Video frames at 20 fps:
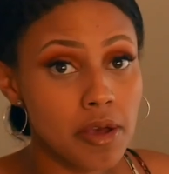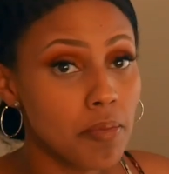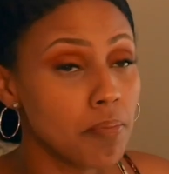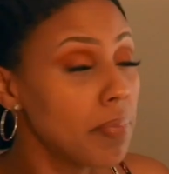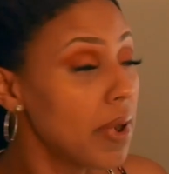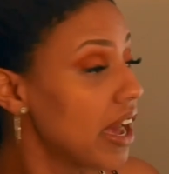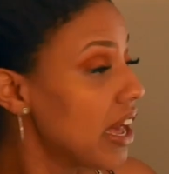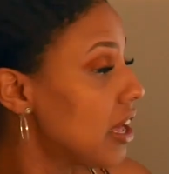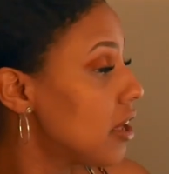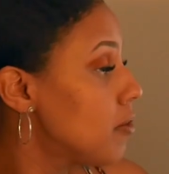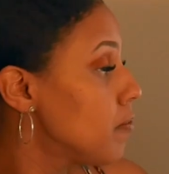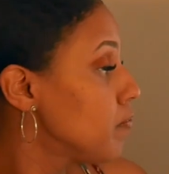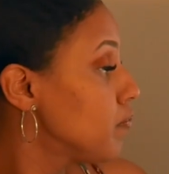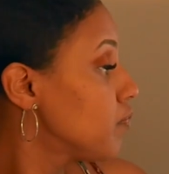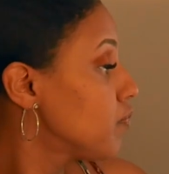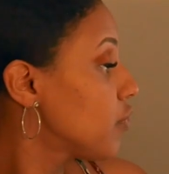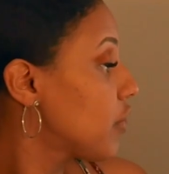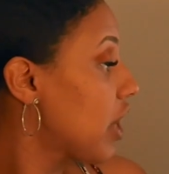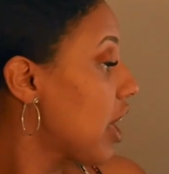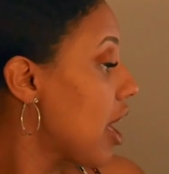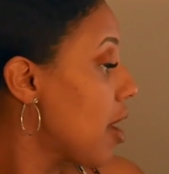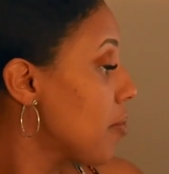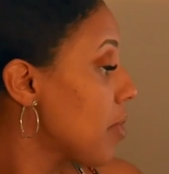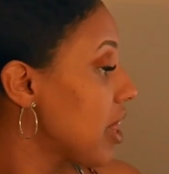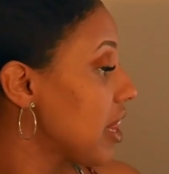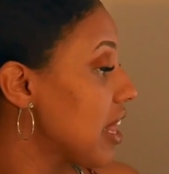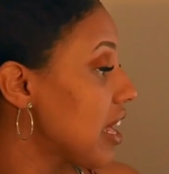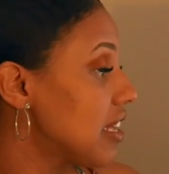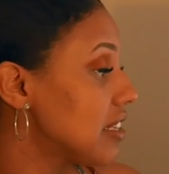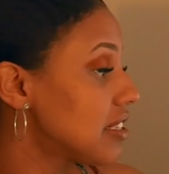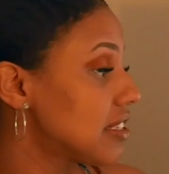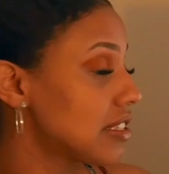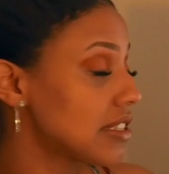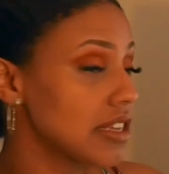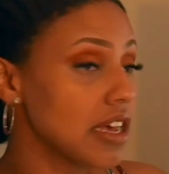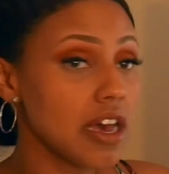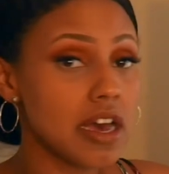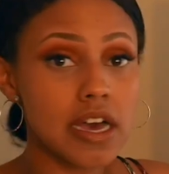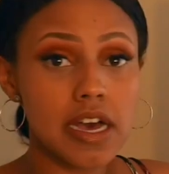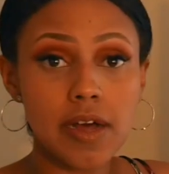But the
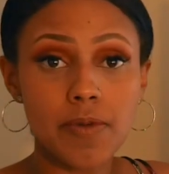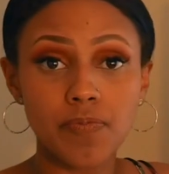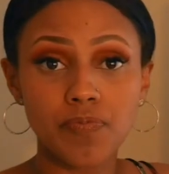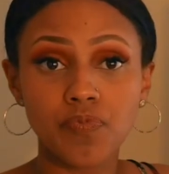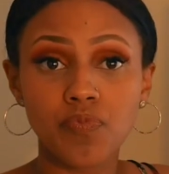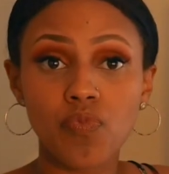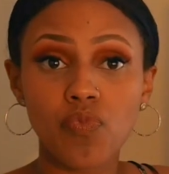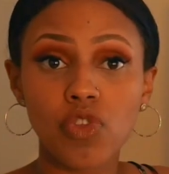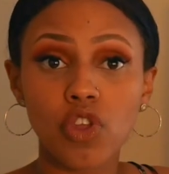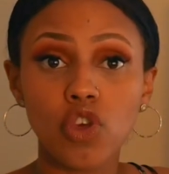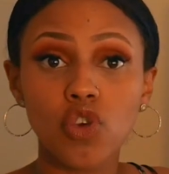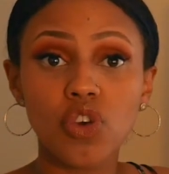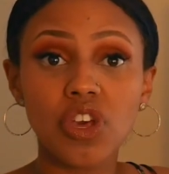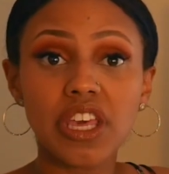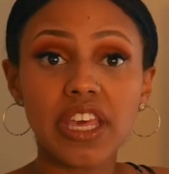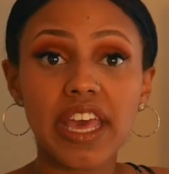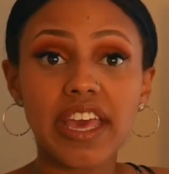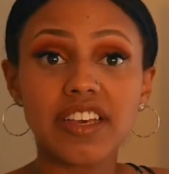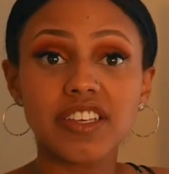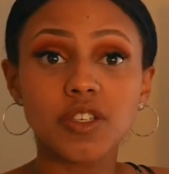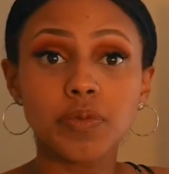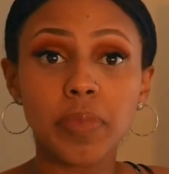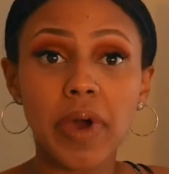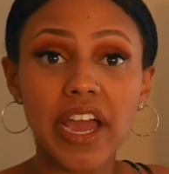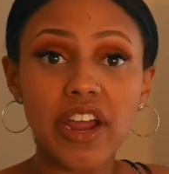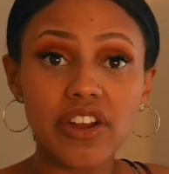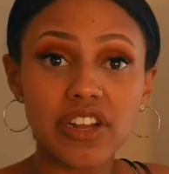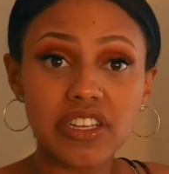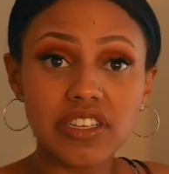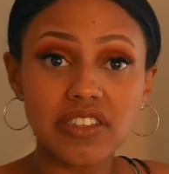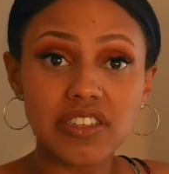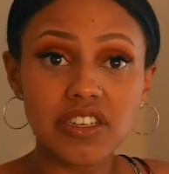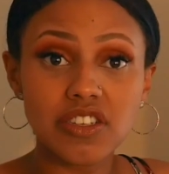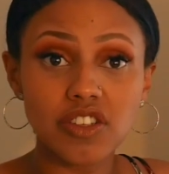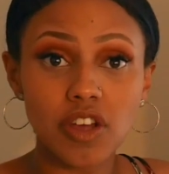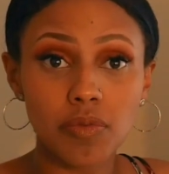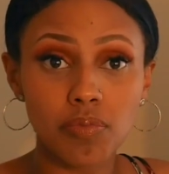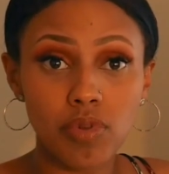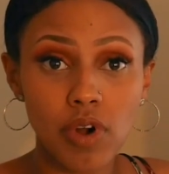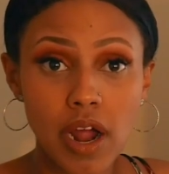MLS, you can get expired listings
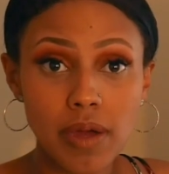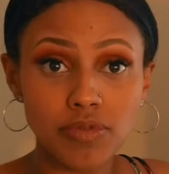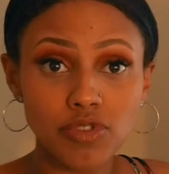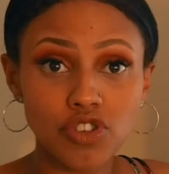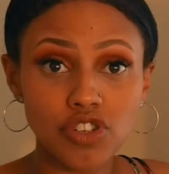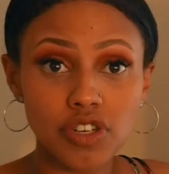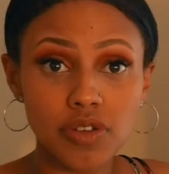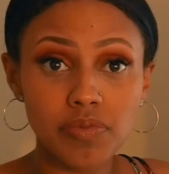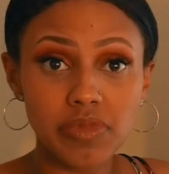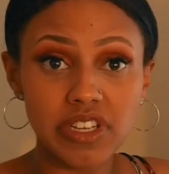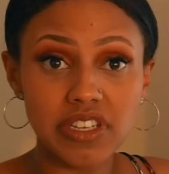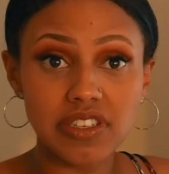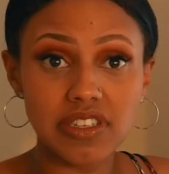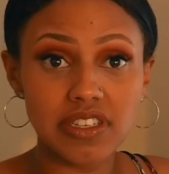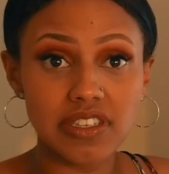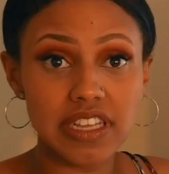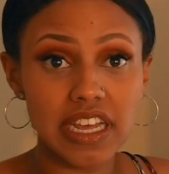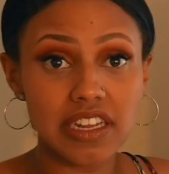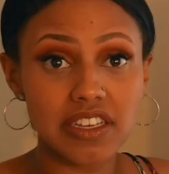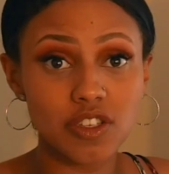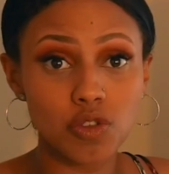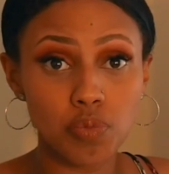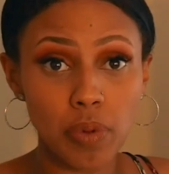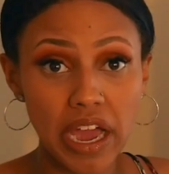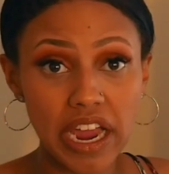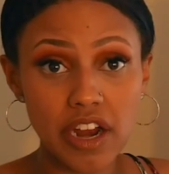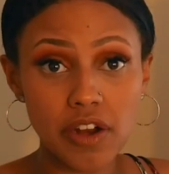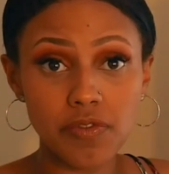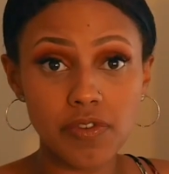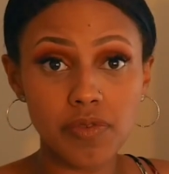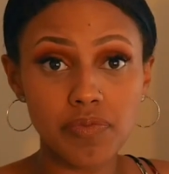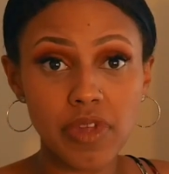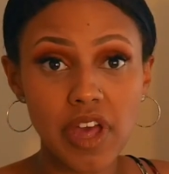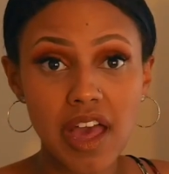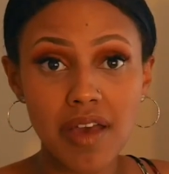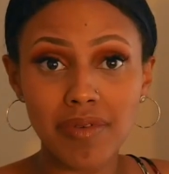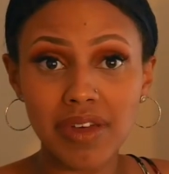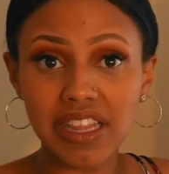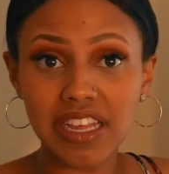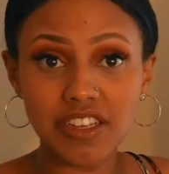on PropStream, listings that expired from the
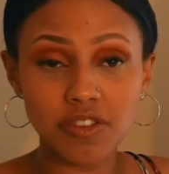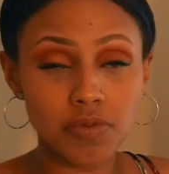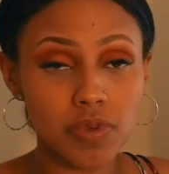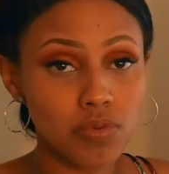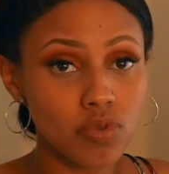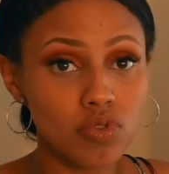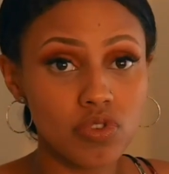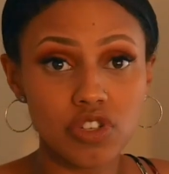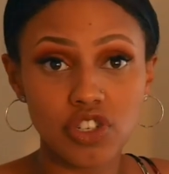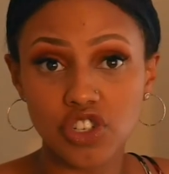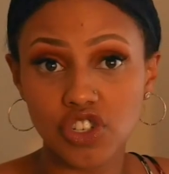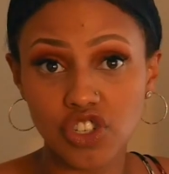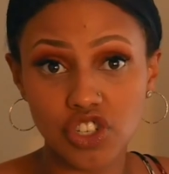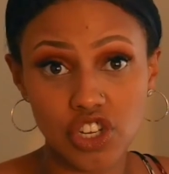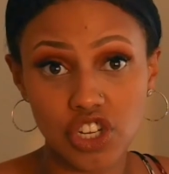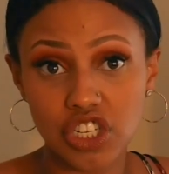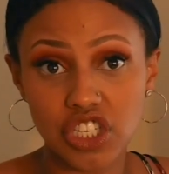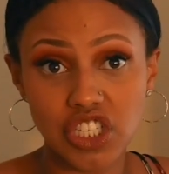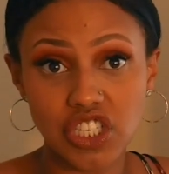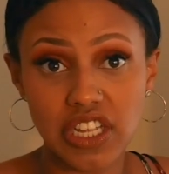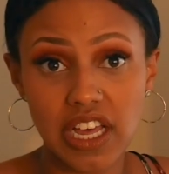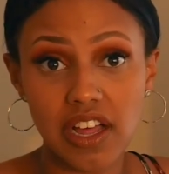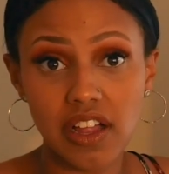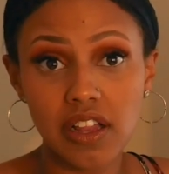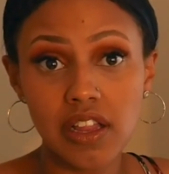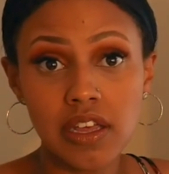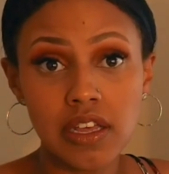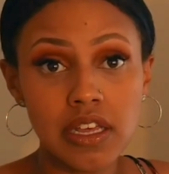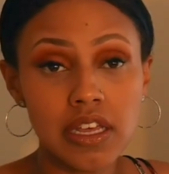MLS, people who just couldn't sell.